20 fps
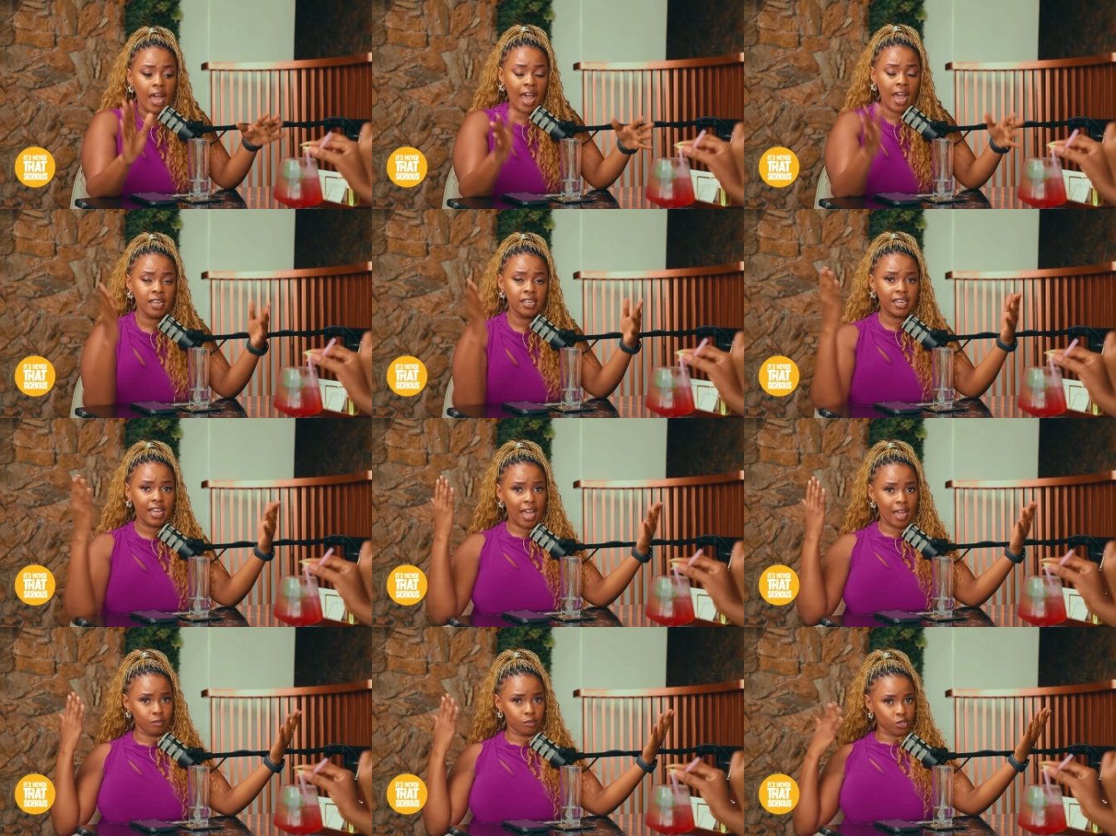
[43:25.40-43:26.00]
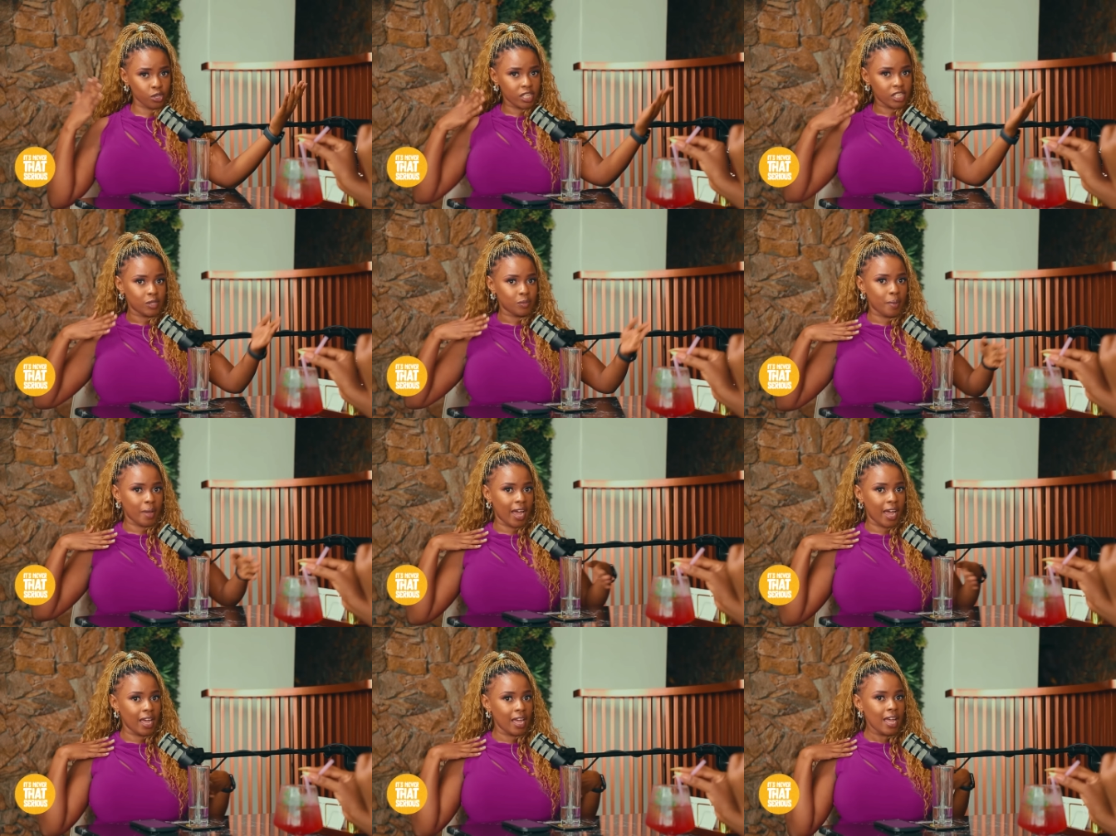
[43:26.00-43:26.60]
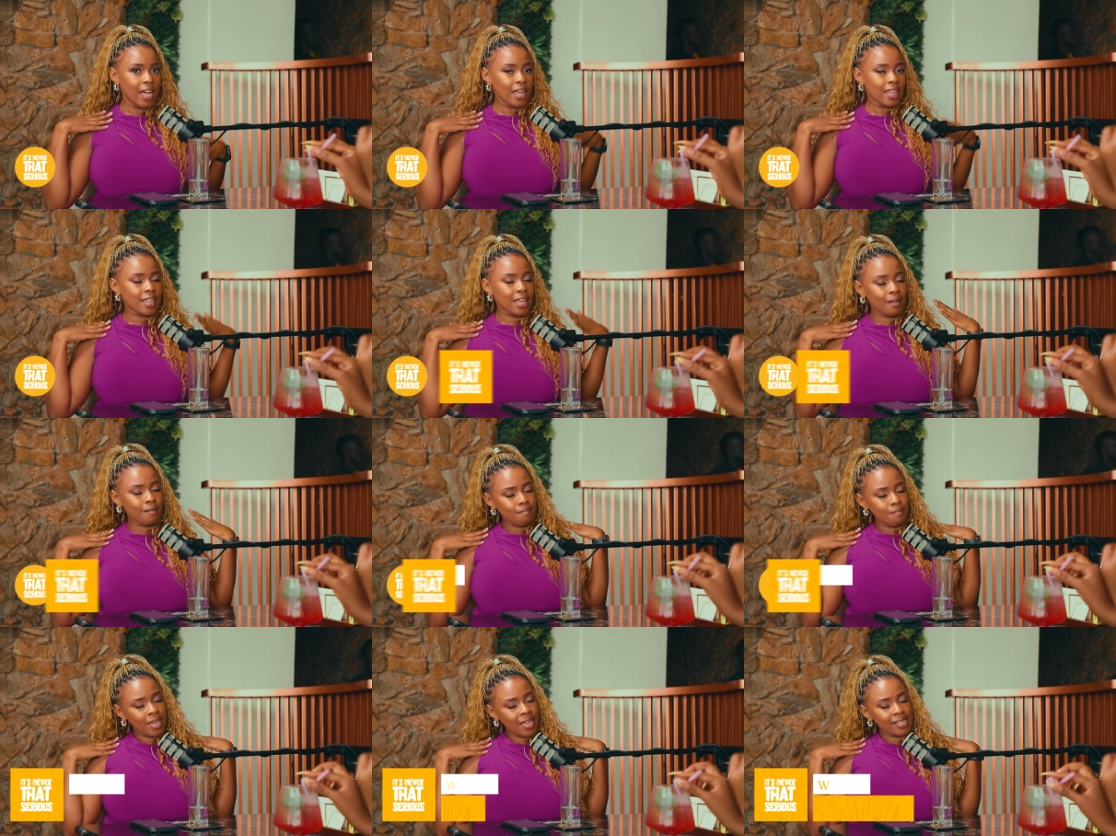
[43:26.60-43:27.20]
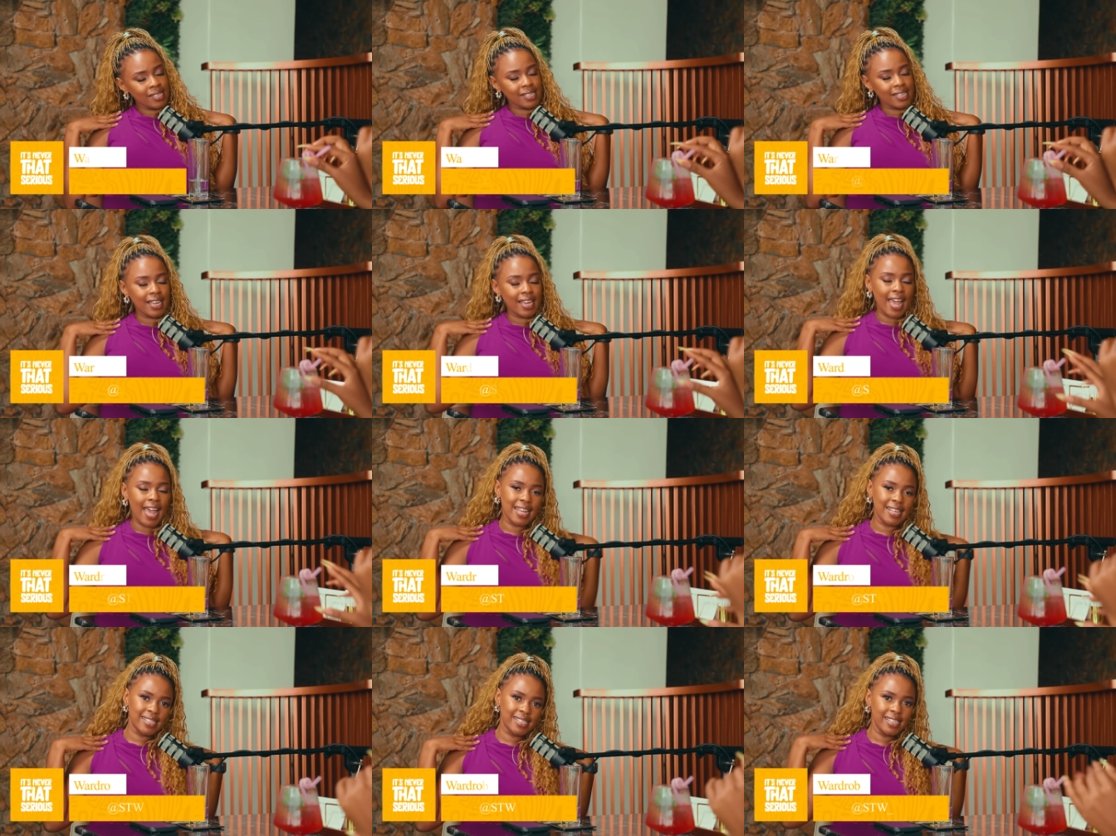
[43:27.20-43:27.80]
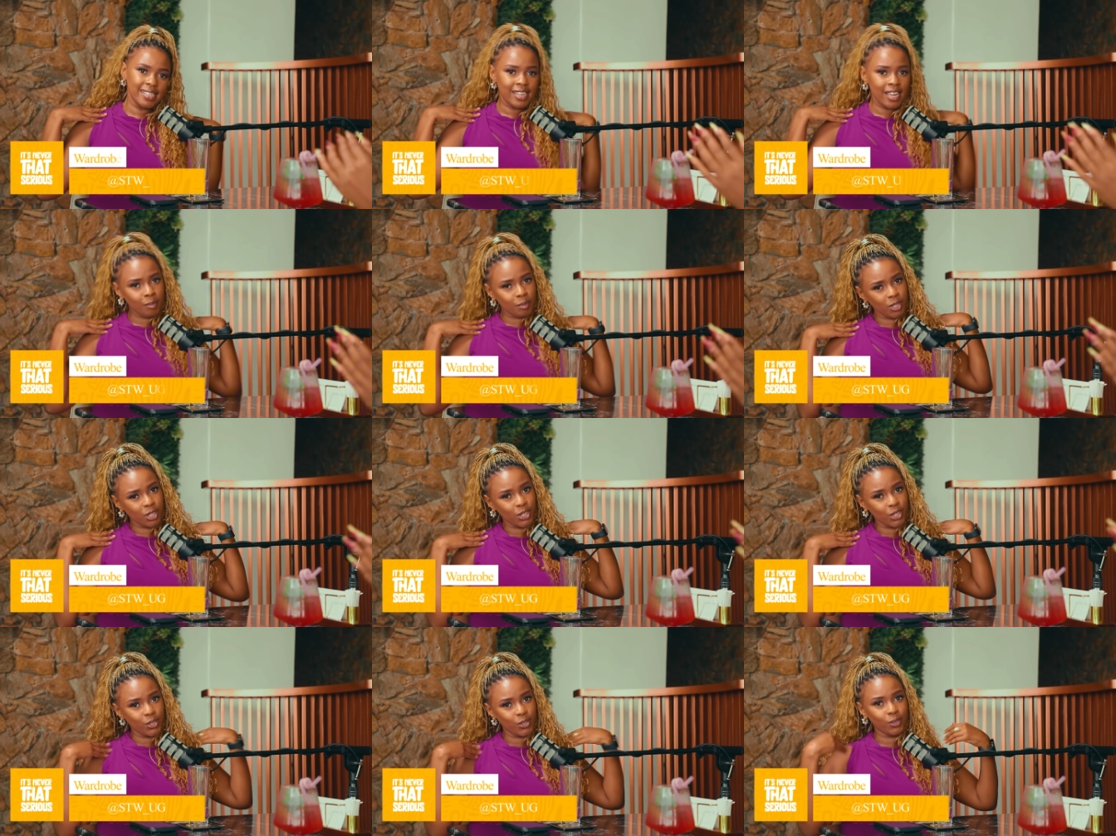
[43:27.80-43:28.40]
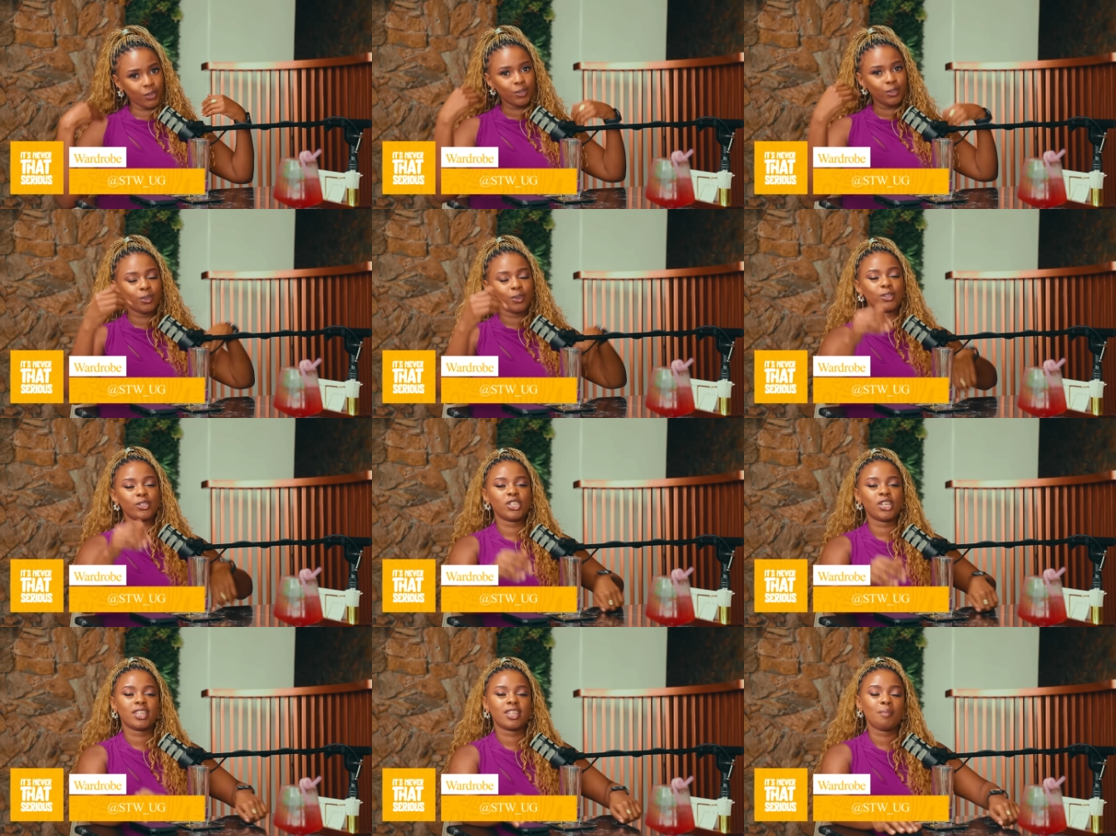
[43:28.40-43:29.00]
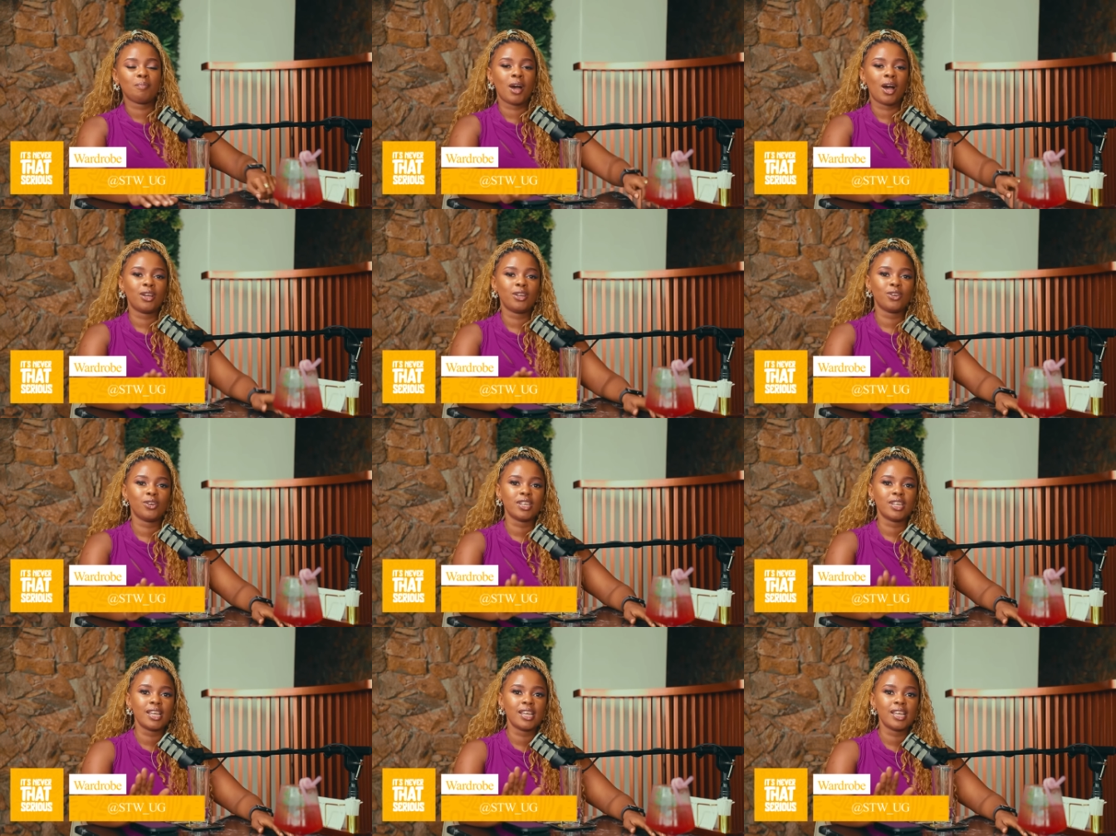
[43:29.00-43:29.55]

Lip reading: And I'm dressed by the amazing STW. Go check them out on